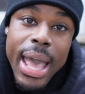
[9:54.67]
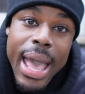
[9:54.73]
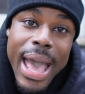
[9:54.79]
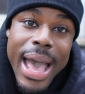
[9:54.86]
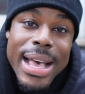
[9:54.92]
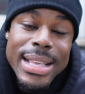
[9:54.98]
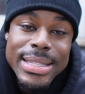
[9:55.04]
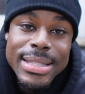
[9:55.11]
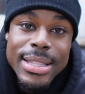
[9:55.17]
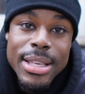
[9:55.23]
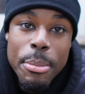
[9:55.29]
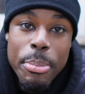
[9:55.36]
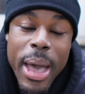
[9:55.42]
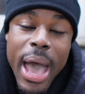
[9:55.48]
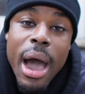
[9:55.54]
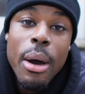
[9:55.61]
has the
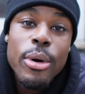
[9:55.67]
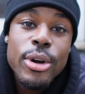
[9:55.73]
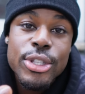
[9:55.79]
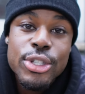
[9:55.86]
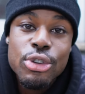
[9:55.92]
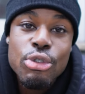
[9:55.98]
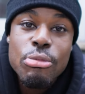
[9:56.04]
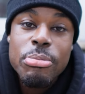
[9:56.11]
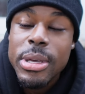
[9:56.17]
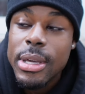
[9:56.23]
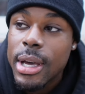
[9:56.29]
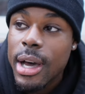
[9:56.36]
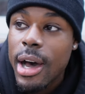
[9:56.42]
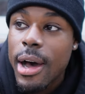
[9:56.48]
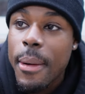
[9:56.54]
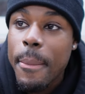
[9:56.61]
power to
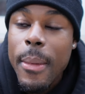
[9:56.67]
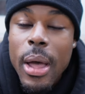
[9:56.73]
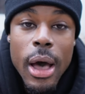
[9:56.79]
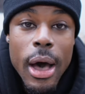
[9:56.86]
become